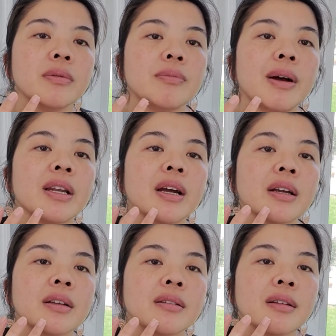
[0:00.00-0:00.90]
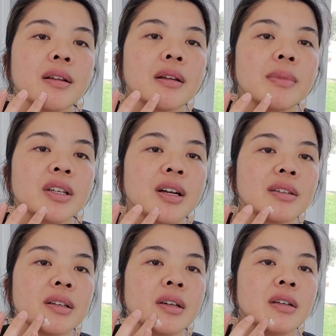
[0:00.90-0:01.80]
my neck and slightly my
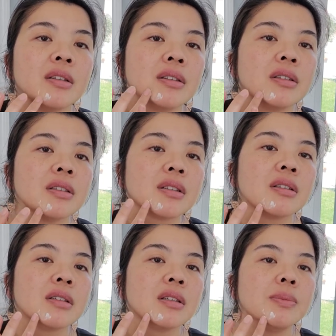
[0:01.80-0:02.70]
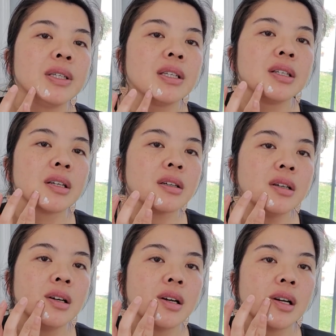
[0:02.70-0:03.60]
chest. So just a little bit here.